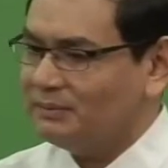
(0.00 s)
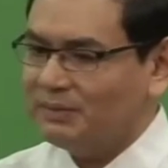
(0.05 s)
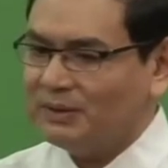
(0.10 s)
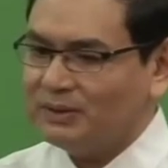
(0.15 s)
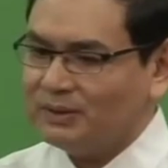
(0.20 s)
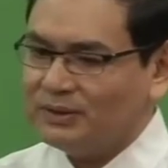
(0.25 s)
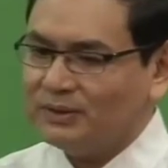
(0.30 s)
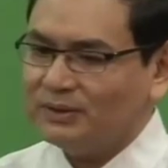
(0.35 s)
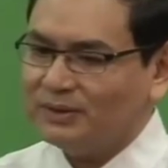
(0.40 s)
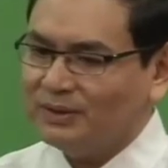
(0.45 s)

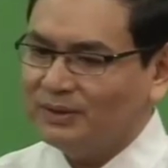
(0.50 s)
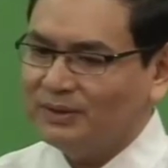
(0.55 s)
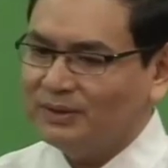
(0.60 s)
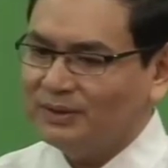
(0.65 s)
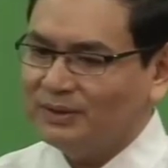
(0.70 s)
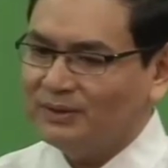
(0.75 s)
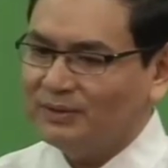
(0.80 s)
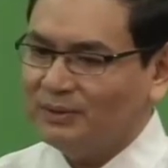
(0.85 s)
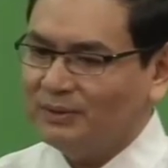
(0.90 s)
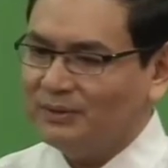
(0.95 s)
Because
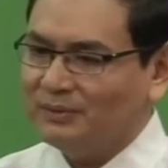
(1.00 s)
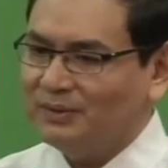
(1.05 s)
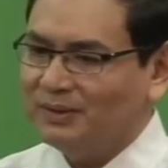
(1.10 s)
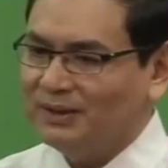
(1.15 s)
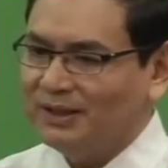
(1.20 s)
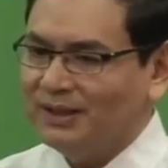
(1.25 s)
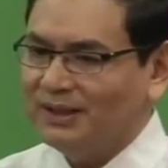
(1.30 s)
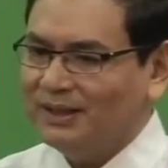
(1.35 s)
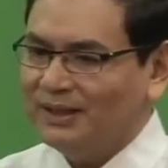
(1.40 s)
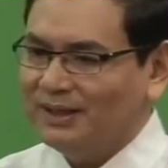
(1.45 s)

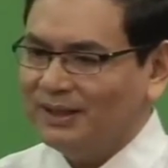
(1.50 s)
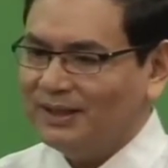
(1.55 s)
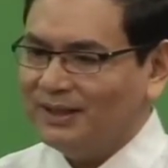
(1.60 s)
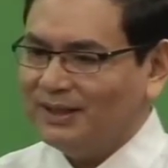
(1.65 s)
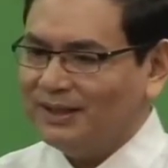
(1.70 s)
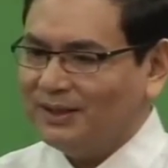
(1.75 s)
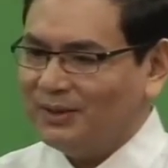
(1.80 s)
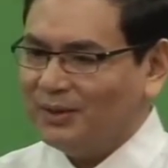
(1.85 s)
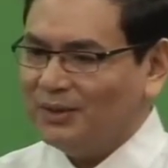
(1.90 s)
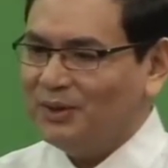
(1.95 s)

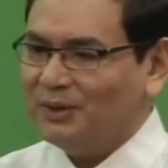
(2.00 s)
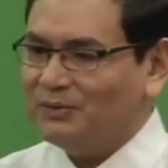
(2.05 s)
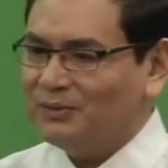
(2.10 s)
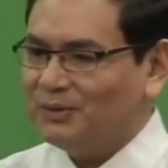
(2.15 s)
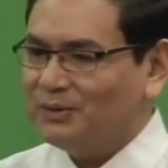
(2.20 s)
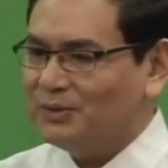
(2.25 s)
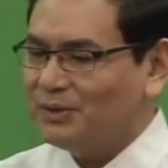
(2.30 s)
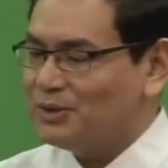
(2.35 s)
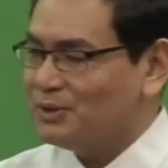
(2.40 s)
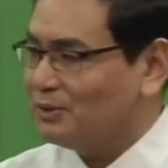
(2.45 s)
all you have to
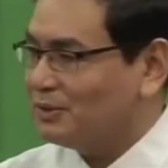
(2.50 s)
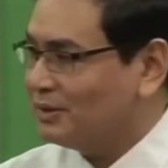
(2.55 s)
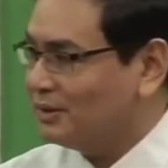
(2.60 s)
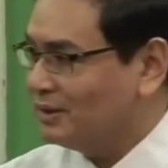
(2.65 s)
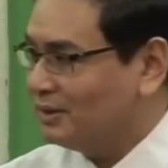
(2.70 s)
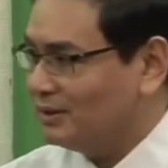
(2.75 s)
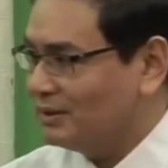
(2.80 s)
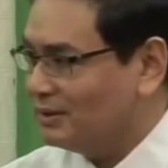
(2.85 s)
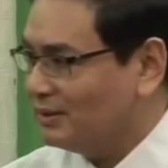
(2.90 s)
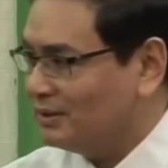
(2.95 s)
do is look at
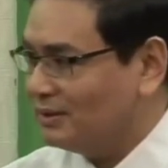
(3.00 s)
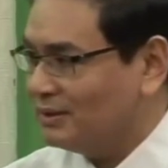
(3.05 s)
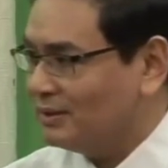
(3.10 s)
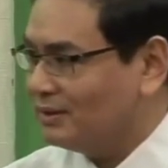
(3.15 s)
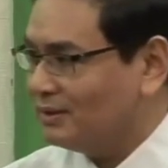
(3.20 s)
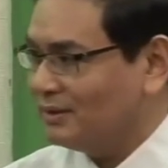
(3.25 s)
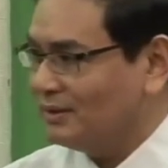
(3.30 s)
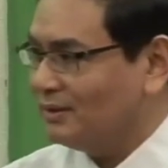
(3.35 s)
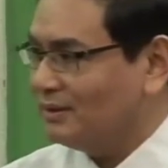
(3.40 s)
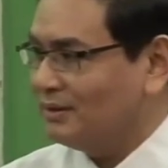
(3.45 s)
the
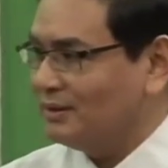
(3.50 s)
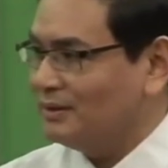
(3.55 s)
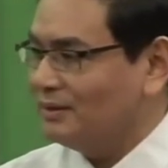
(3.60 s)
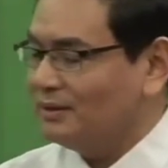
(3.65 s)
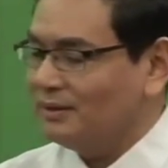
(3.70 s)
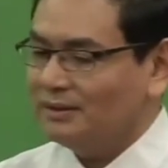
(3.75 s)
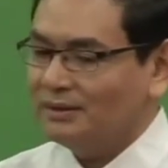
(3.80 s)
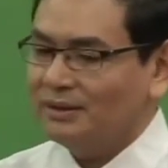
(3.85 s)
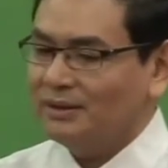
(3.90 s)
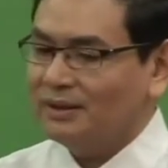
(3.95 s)

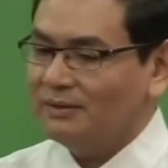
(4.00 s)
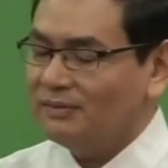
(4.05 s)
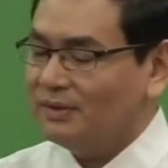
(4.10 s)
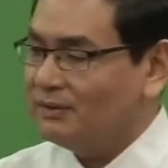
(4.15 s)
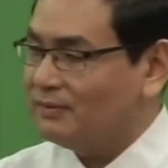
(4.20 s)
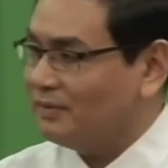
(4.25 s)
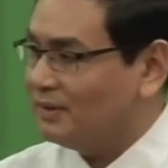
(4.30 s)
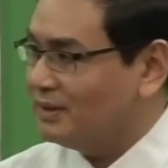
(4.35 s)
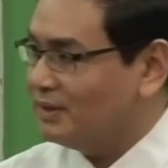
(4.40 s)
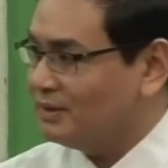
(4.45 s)
level
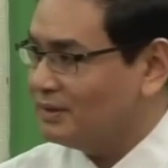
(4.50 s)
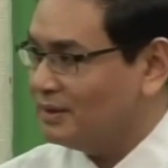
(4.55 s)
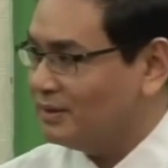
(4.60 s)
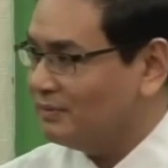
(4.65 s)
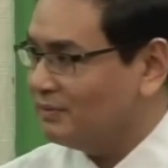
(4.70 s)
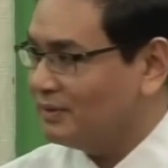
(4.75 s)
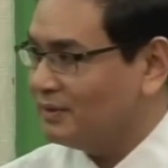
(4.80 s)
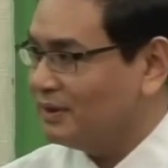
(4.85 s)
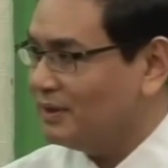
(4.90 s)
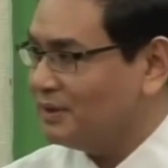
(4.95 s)
of honesty
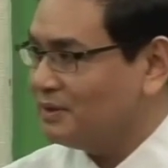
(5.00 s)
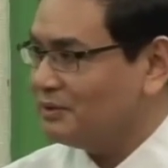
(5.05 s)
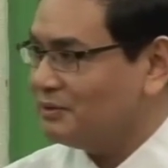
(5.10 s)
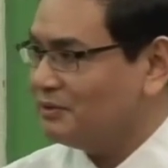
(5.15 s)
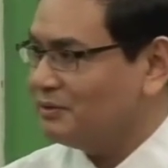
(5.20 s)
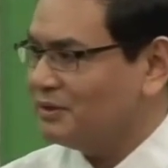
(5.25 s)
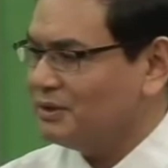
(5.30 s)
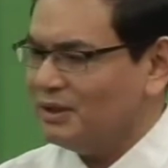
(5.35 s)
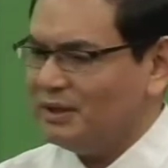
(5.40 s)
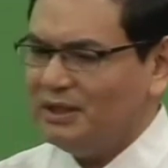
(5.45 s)
of our
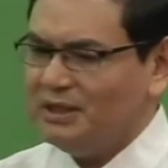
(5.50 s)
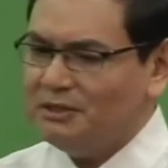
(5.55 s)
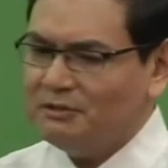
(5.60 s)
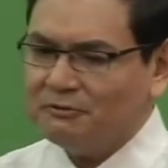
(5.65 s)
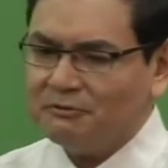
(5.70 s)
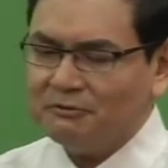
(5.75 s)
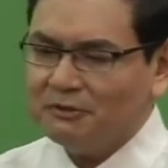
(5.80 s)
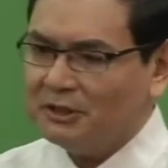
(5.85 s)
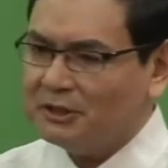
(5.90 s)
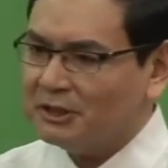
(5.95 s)
elections.
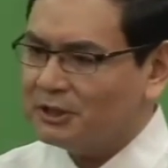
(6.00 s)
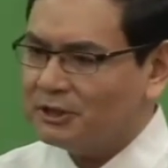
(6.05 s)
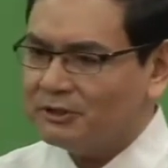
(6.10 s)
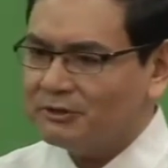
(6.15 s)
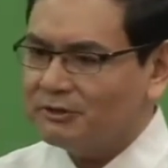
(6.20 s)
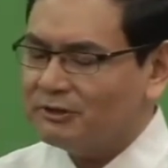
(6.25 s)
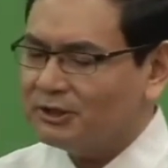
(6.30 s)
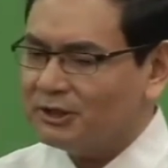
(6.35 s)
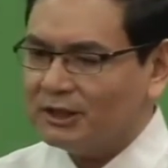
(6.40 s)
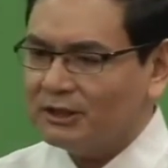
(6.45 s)
If
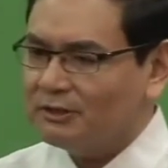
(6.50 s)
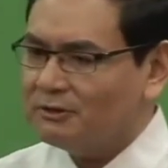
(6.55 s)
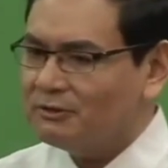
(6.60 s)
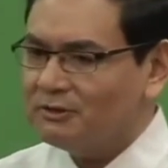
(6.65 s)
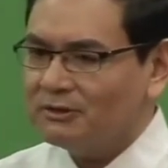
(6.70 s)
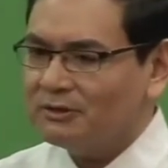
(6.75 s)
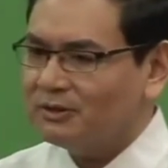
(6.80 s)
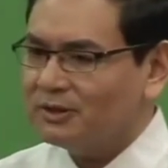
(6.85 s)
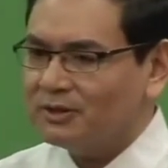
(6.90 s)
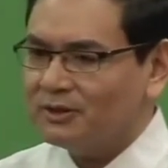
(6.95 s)
elections can no
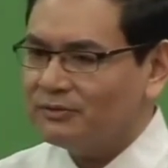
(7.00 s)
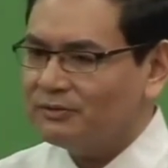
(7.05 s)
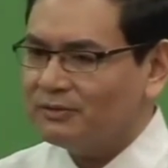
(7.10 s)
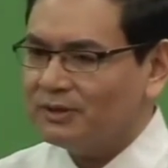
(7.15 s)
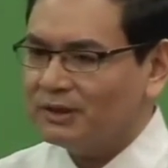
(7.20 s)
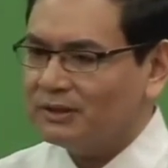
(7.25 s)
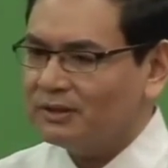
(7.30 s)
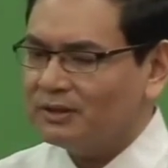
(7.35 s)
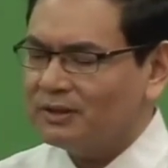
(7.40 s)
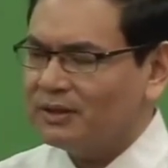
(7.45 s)
longer
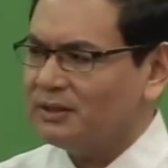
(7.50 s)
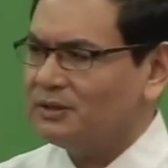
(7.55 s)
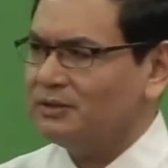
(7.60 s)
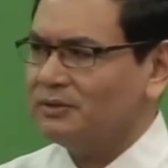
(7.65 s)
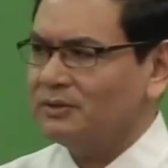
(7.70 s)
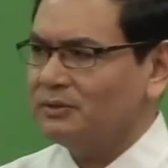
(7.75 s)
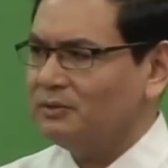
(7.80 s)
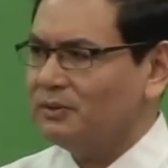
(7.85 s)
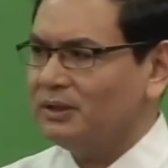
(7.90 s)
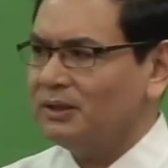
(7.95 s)
reflect the
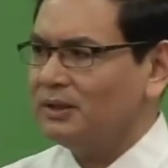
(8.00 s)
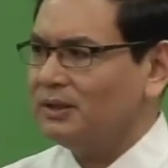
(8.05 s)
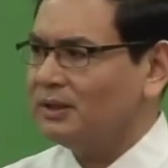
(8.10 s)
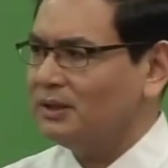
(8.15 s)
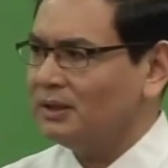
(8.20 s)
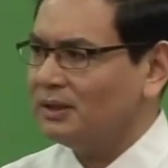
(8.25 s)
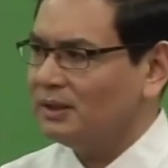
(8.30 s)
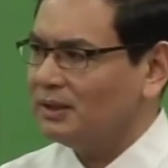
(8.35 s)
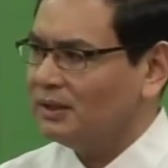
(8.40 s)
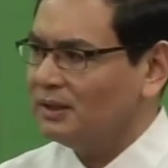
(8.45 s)
national will,
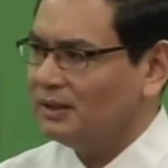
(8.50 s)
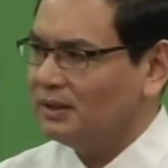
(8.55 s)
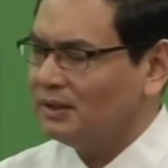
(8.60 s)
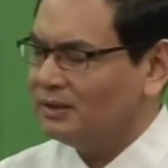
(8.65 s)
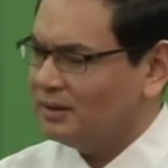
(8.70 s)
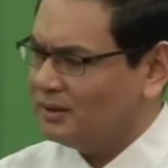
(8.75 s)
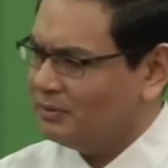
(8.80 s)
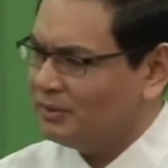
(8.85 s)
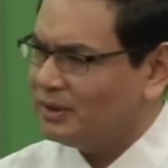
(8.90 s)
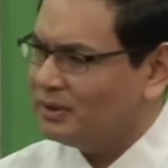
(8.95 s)

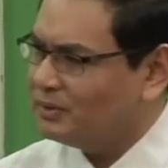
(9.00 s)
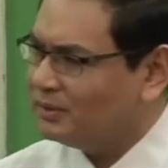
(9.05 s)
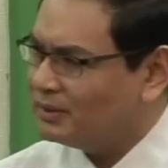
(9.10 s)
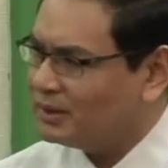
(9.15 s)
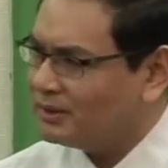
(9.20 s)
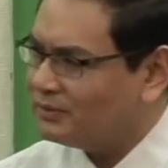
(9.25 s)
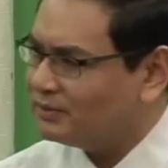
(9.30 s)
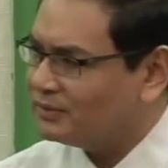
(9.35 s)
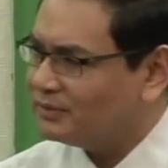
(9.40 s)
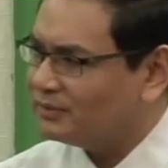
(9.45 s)
then what do you have?